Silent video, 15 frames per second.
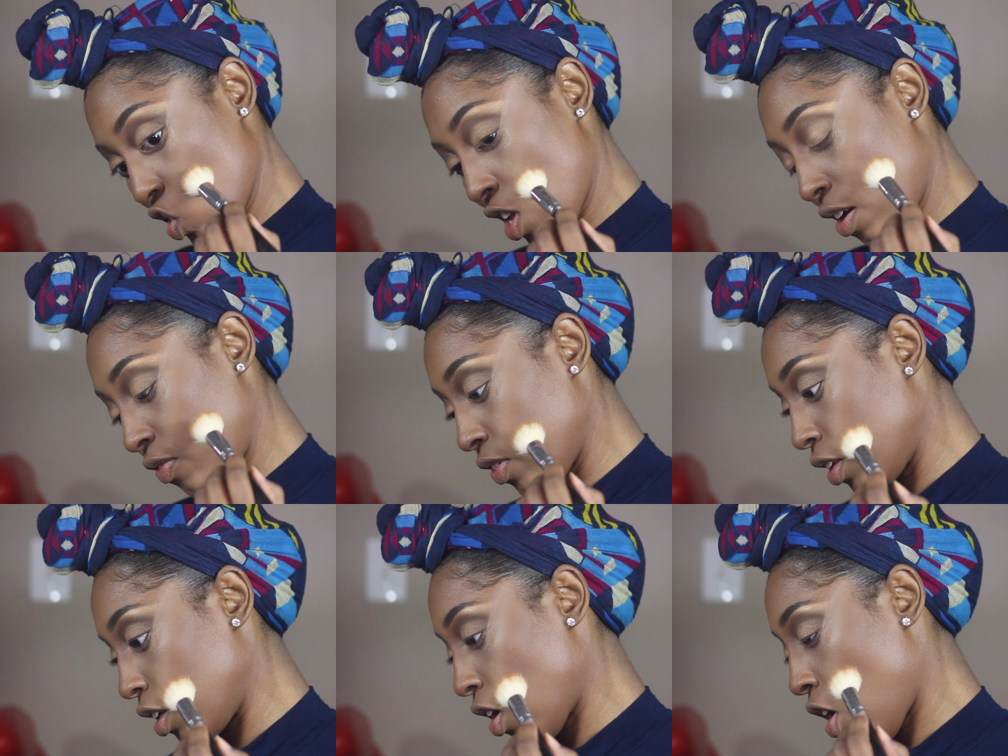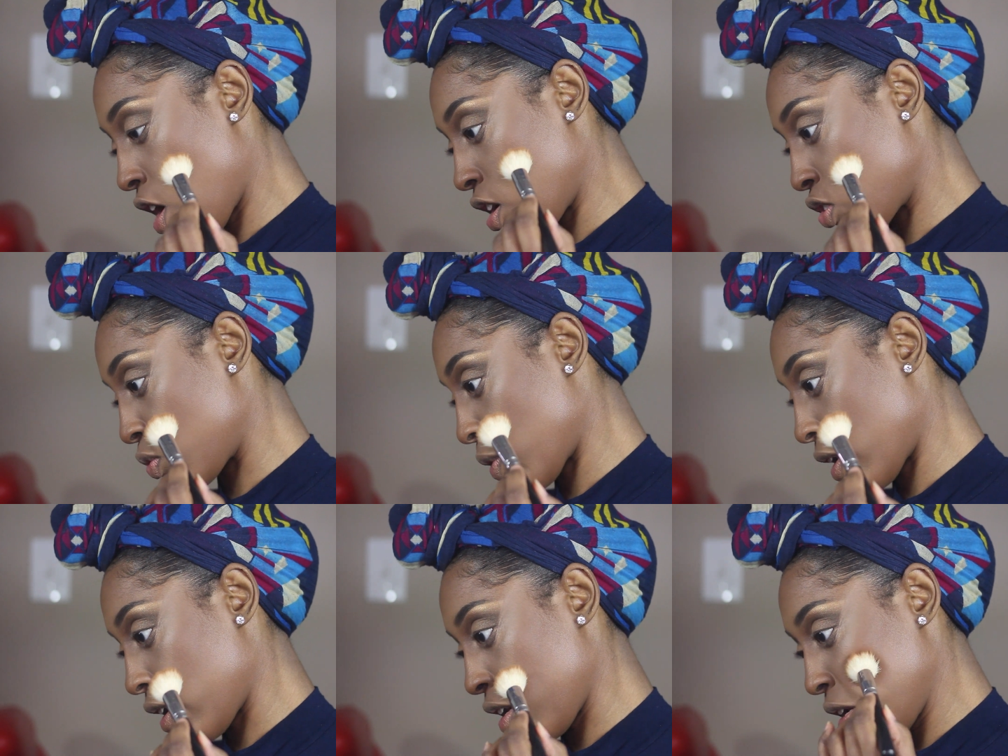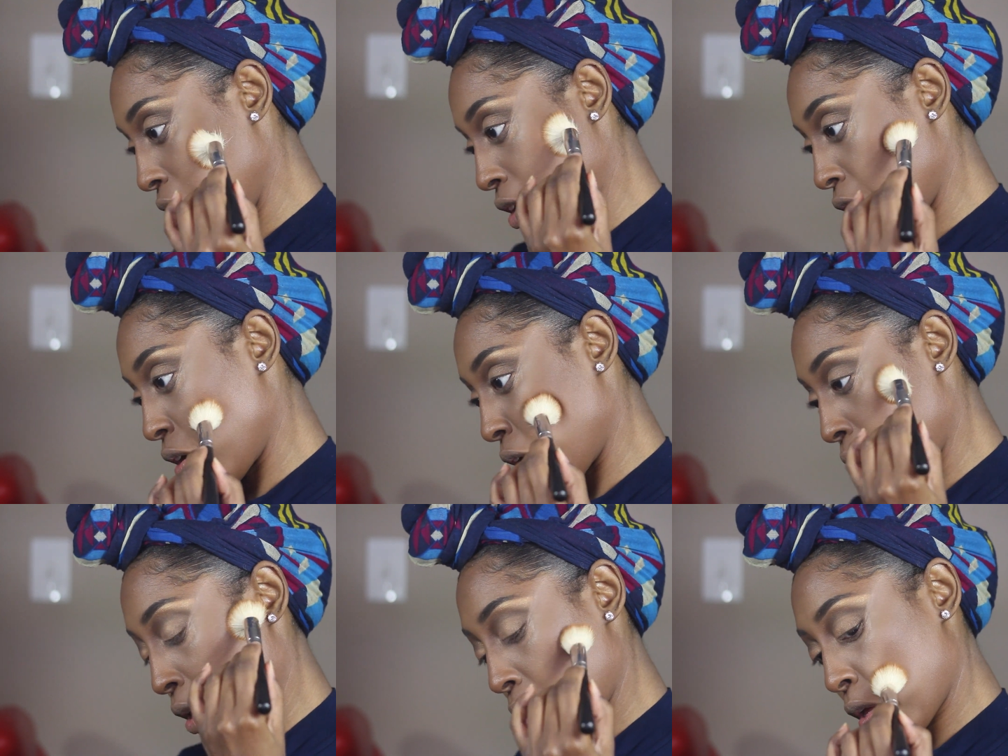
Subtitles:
is definitely harsh right here.